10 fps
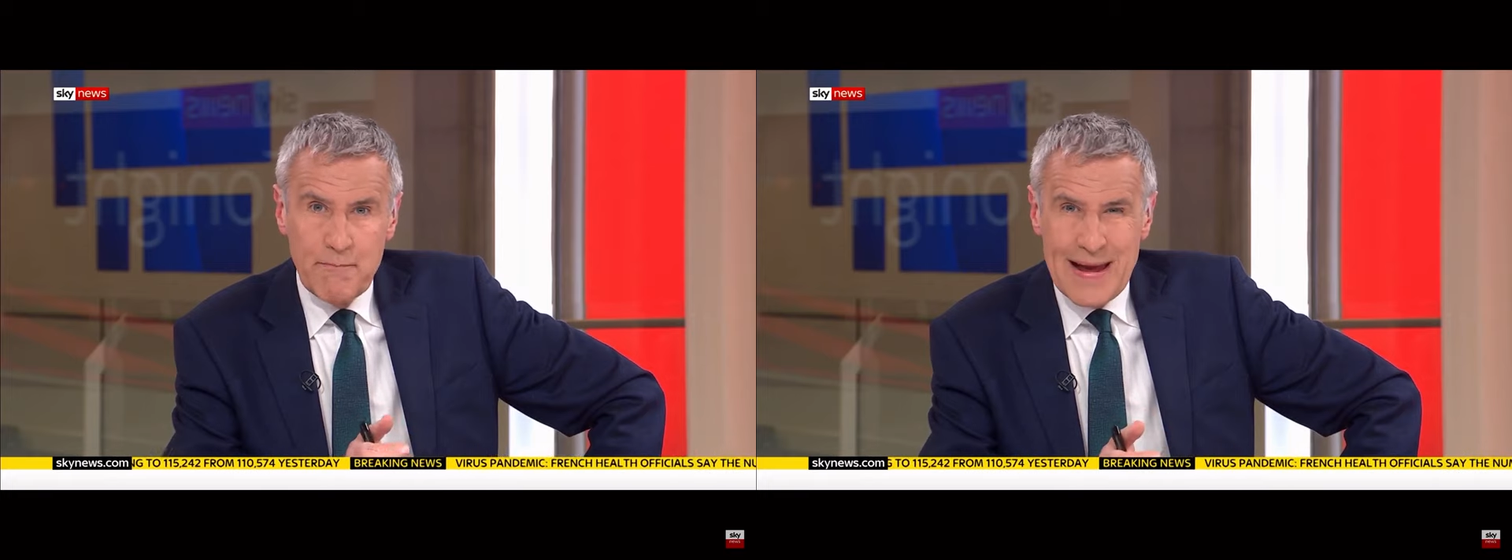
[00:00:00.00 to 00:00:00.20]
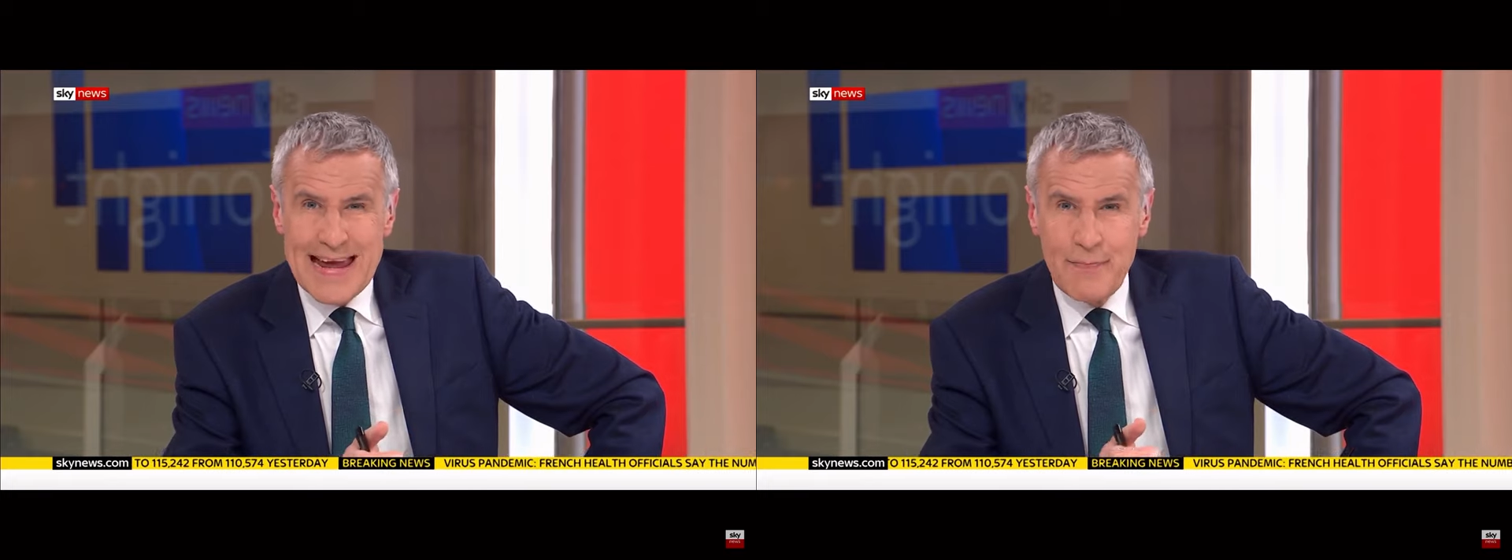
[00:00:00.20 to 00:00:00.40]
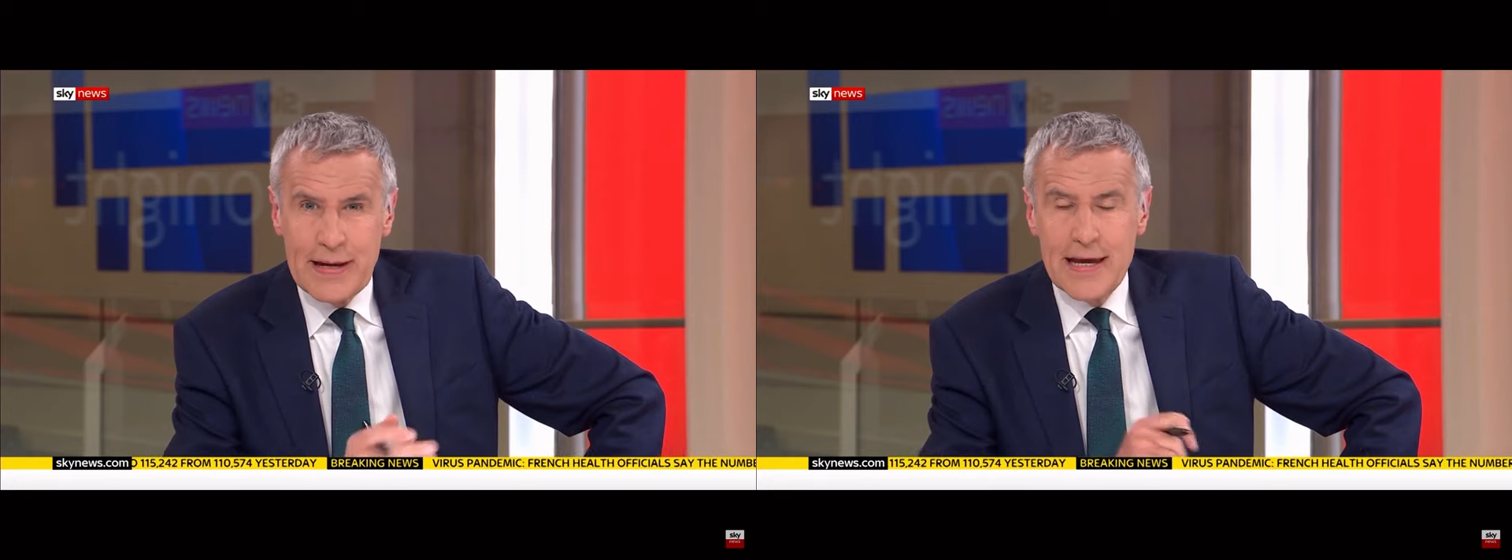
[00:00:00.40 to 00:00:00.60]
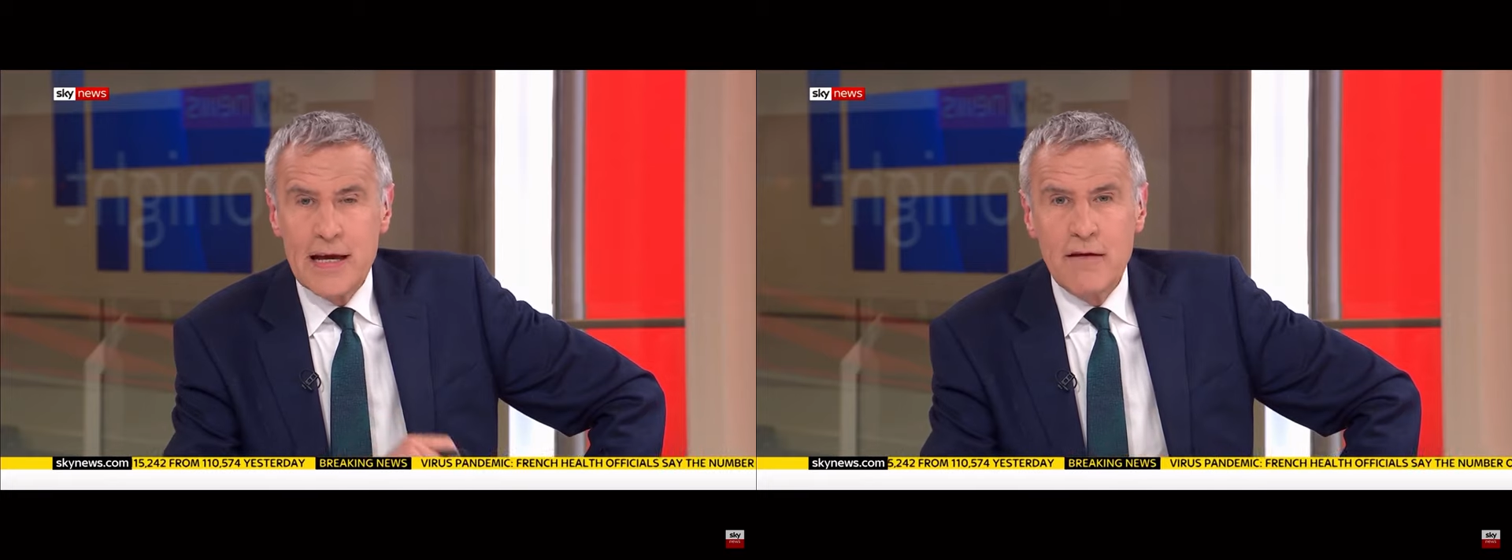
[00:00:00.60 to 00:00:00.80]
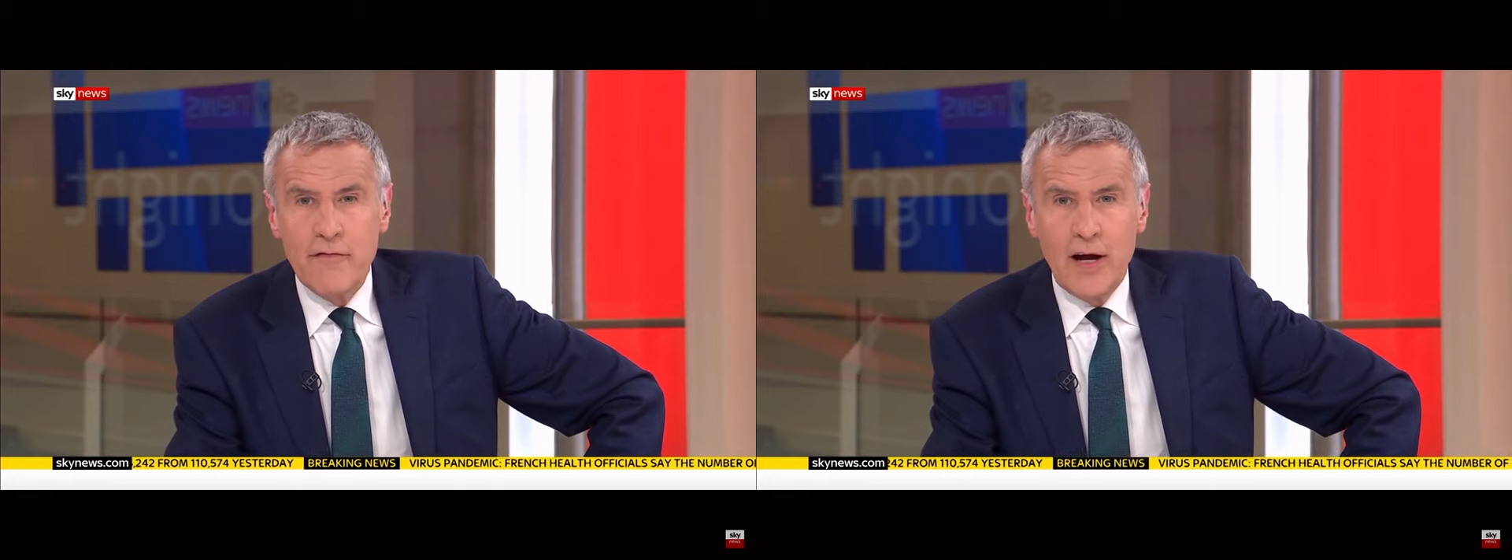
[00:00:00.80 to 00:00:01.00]

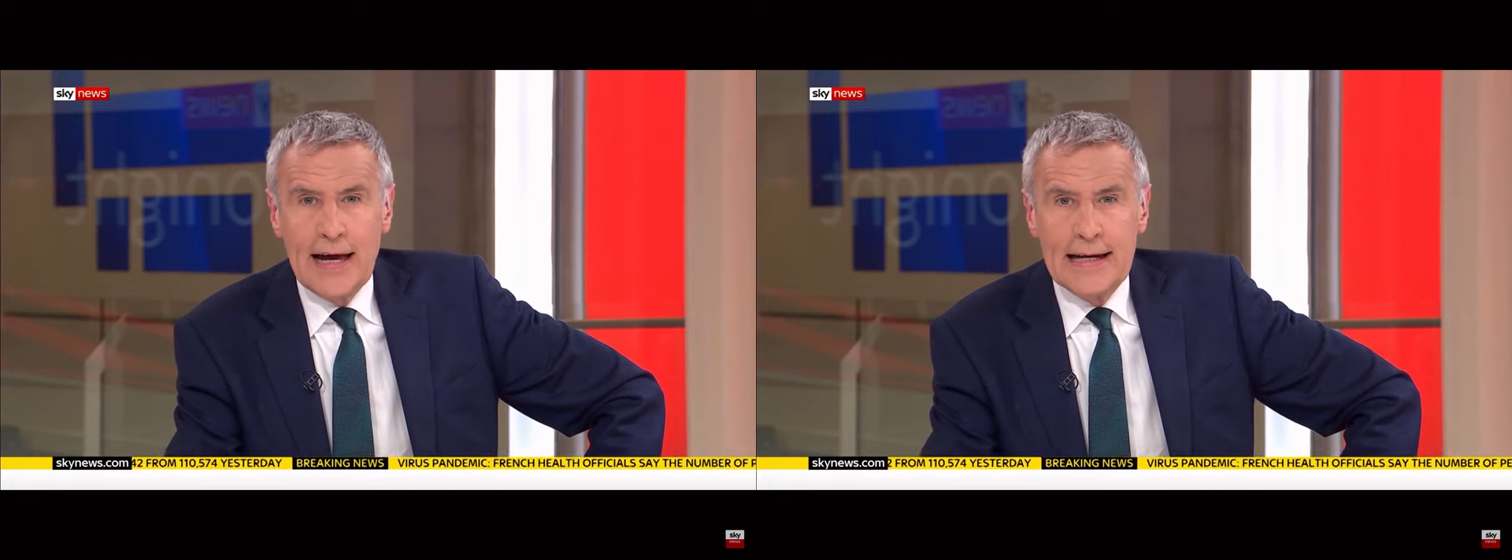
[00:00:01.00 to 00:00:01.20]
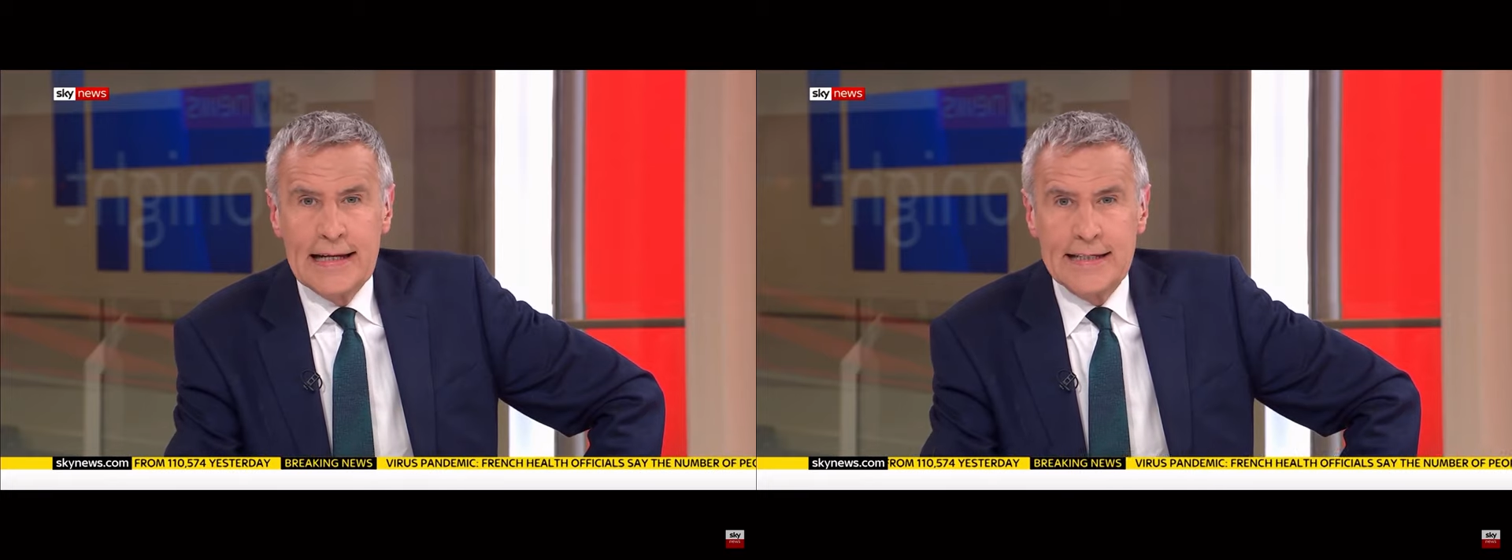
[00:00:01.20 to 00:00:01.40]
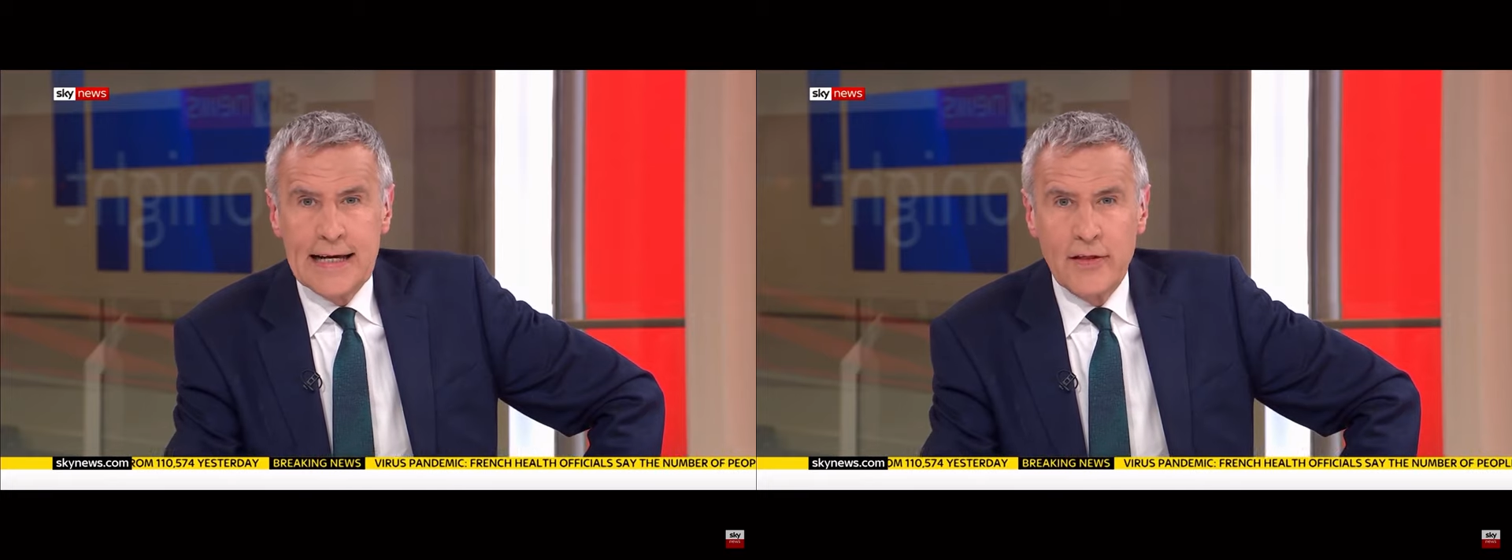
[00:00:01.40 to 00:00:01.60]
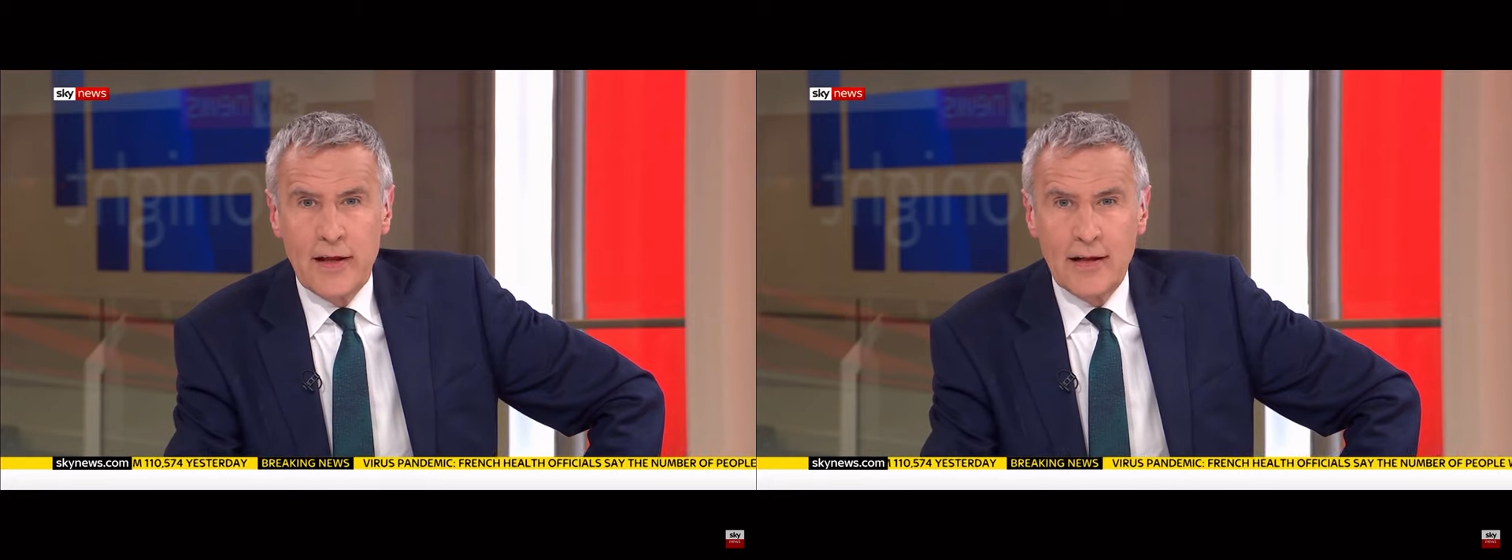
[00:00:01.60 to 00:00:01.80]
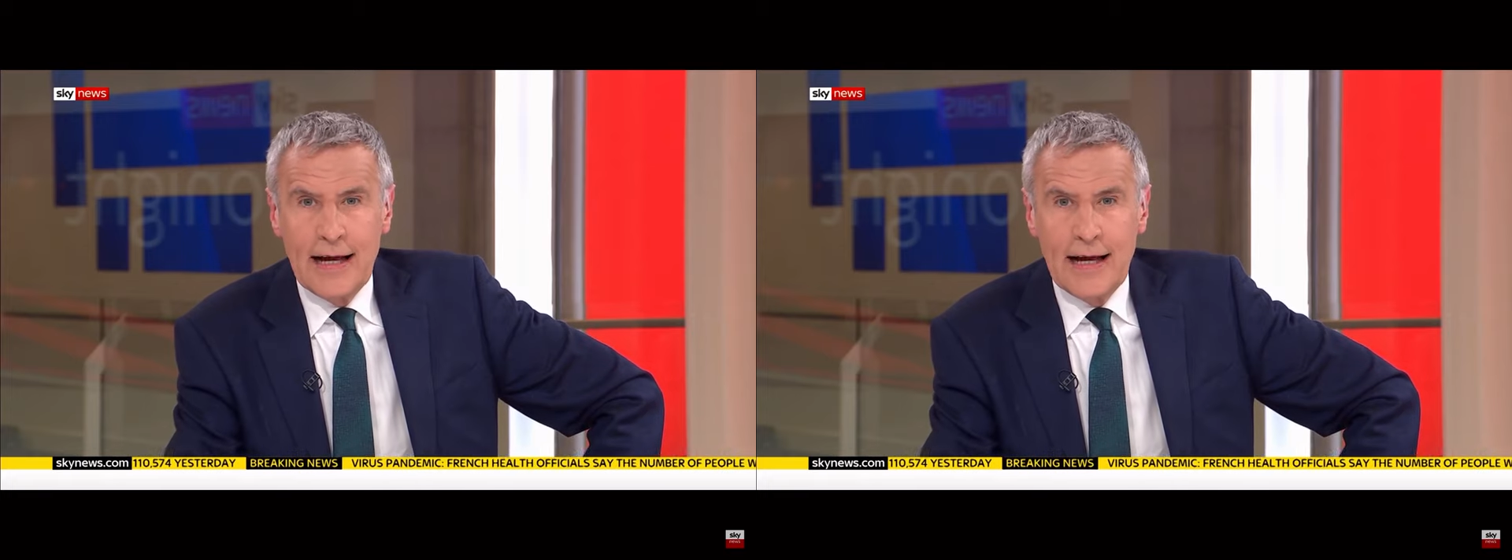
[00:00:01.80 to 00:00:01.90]
PPE, for NHS